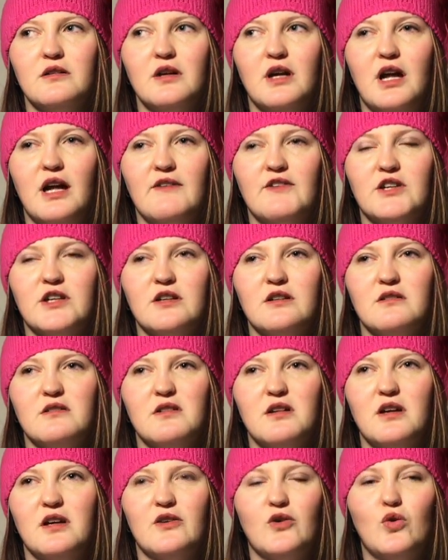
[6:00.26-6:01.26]
having
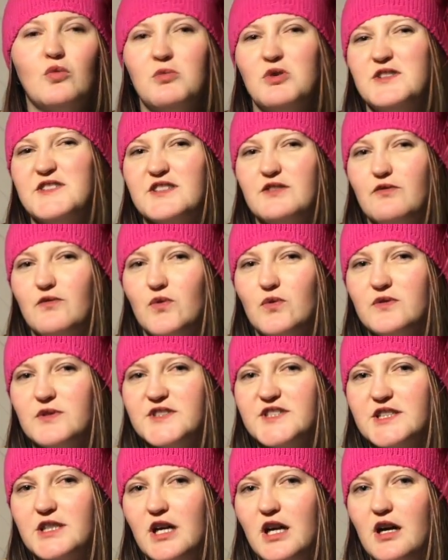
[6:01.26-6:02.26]
an almost
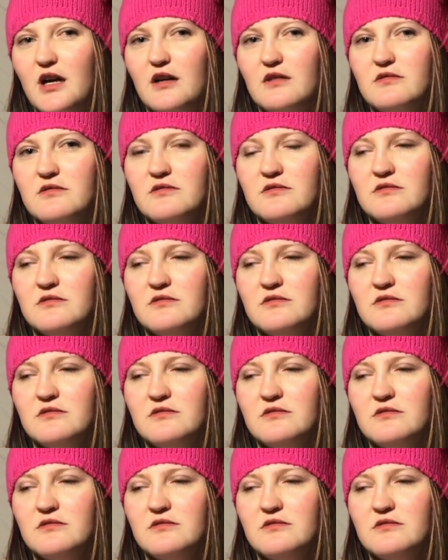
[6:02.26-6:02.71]
4-star